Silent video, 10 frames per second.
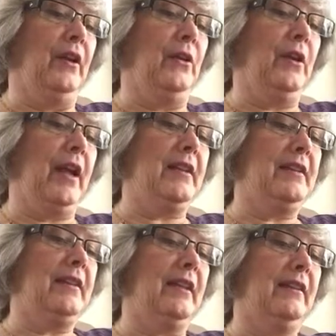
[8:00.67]
Who
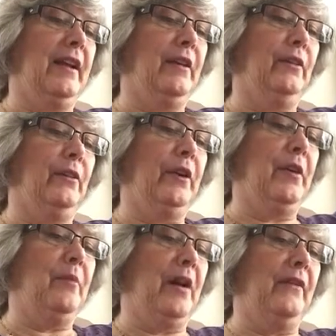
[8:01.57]
has set thy
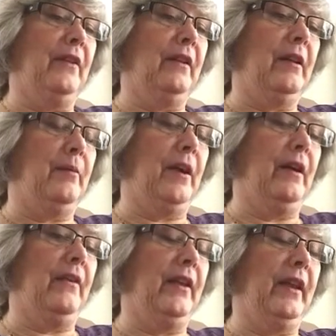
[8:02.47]
glory upon
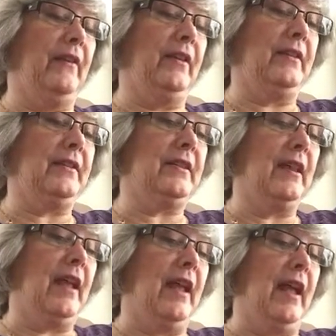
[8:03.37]
the heavens?
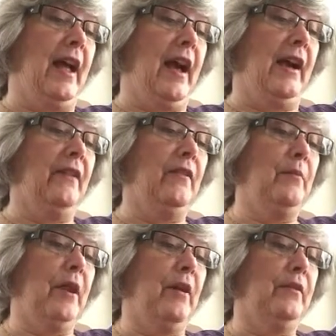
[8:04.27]
Out of
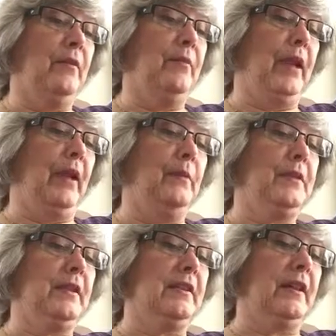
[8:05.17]
the mouth of
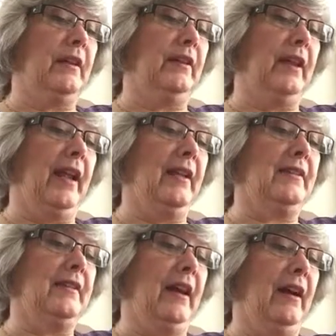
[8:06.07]
babes and suckling
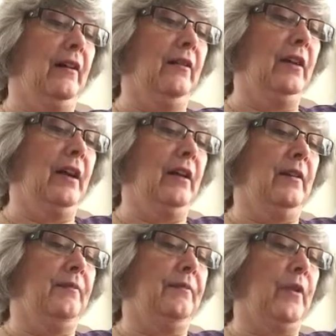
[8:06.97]
hast thou
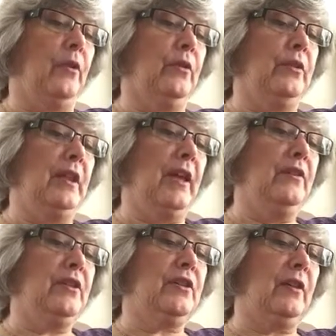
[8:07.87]

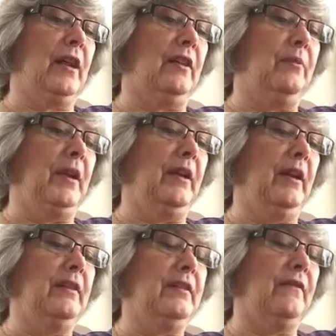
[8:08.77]
ordained strength
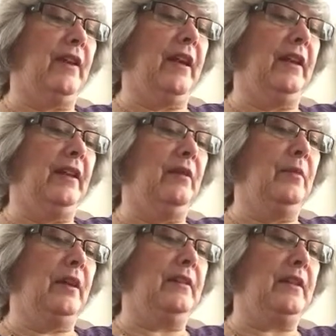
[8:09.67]
because of thine
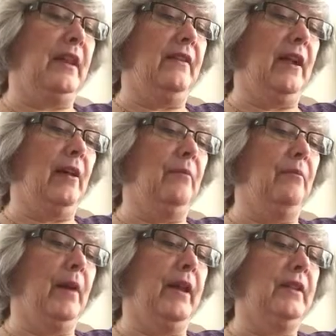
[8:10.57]
enemies, and thou
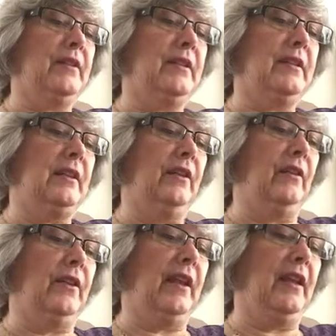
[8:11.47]
mightest
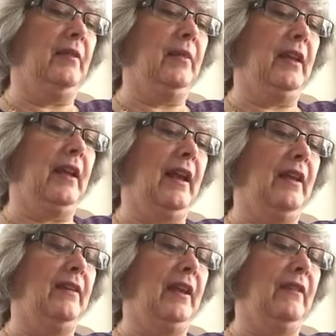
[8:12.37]
still the enemy
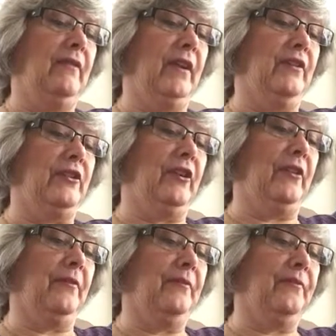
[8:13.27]
and the avenger.